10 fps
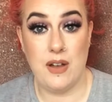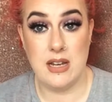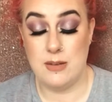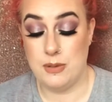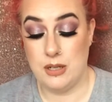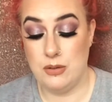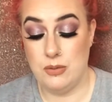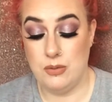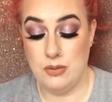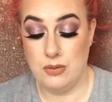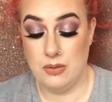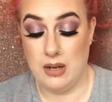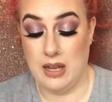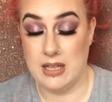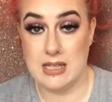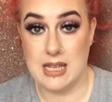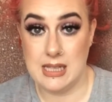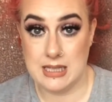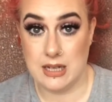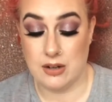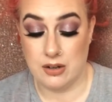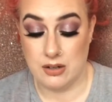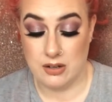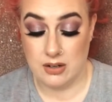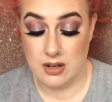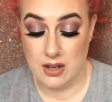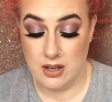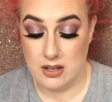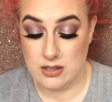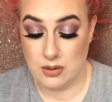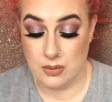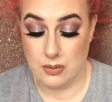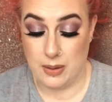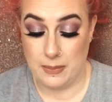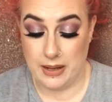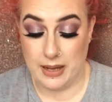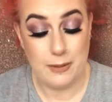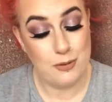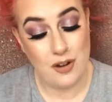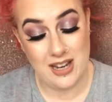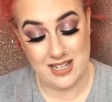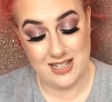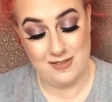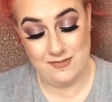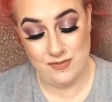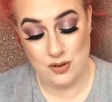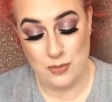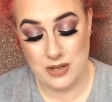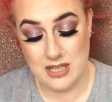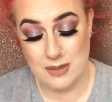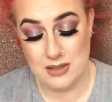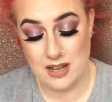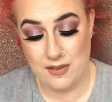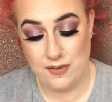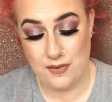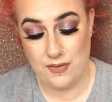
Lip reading: find anybody who like sells it here. So I'm like, great, nobody seems to have